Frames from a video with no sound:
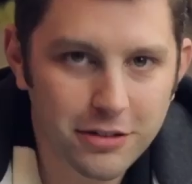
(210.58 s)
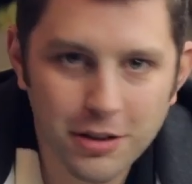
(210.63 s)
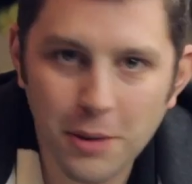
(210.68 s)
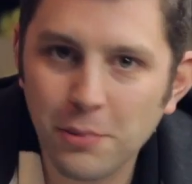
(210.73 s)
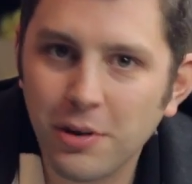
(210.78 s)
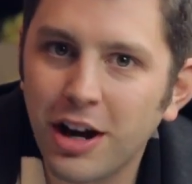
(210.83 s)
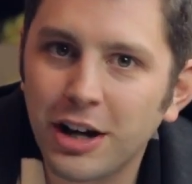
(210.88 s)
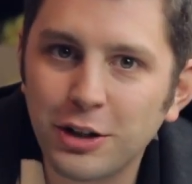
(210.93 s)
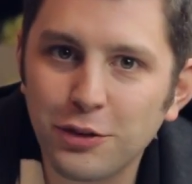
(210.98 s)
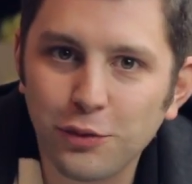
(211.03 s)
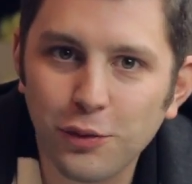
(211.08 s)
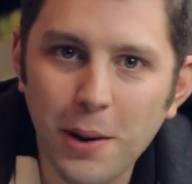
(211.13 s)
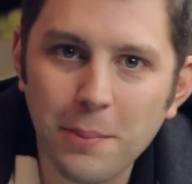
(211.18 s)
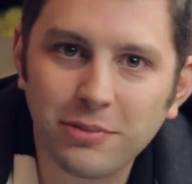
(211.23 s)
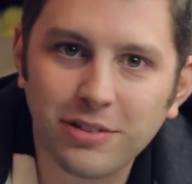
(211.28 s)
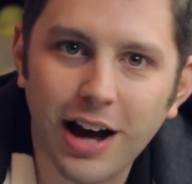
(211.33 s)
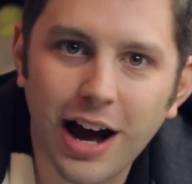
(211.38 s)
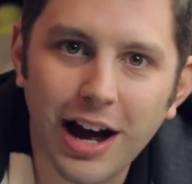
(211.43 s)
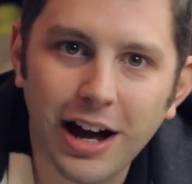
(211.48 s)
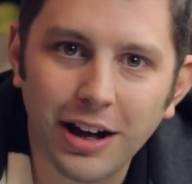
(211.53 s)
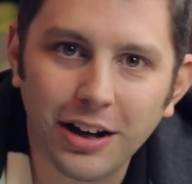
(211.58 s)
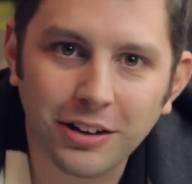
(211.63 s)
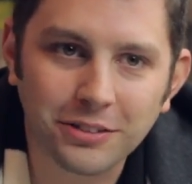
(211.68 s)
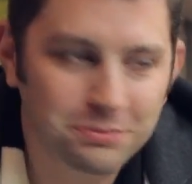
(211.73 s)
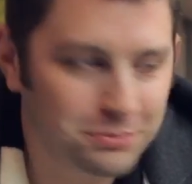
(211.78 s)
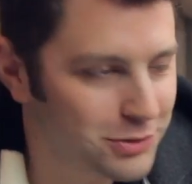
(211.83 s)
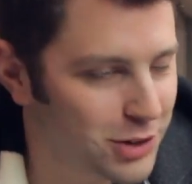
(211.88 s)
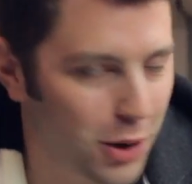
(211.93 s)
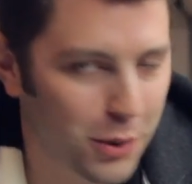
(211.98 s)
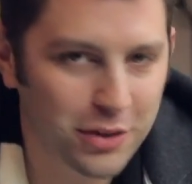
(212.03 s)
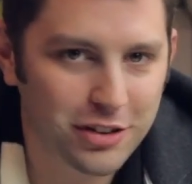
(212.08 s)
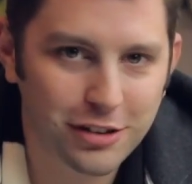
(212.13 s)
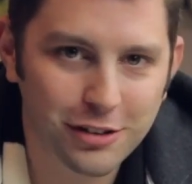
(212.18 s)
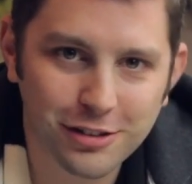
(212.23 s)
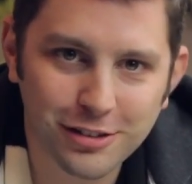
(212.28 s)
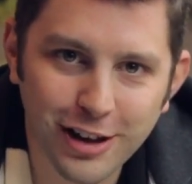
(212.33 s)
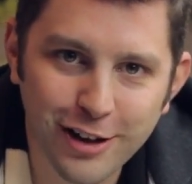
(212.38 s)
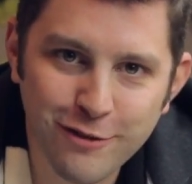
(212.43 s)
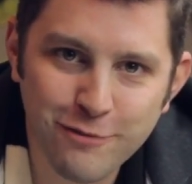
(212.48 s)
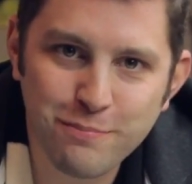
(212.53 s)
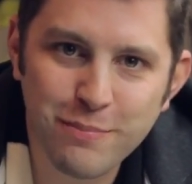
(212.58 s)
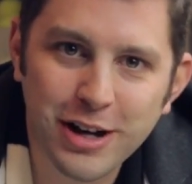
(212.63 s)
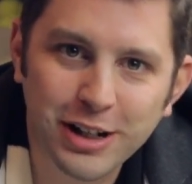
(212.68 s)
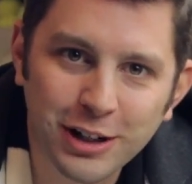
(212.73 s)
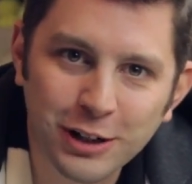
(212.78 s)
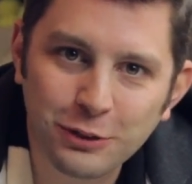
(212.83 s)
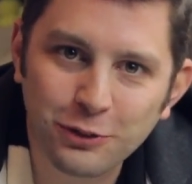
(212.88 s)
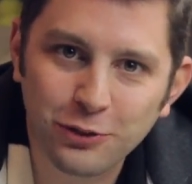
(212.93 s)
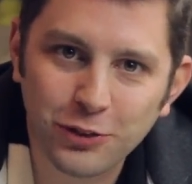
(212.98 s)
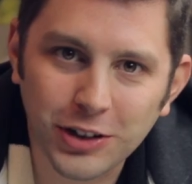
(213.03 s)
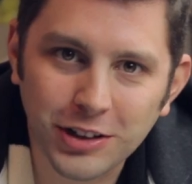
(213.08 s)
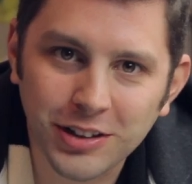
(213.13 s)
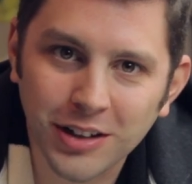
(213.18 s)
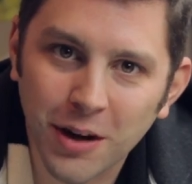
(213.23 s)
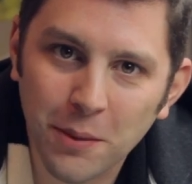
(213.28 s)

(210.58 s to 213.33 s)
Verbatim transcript: Some kind of reptile. It's always a safe bet on feed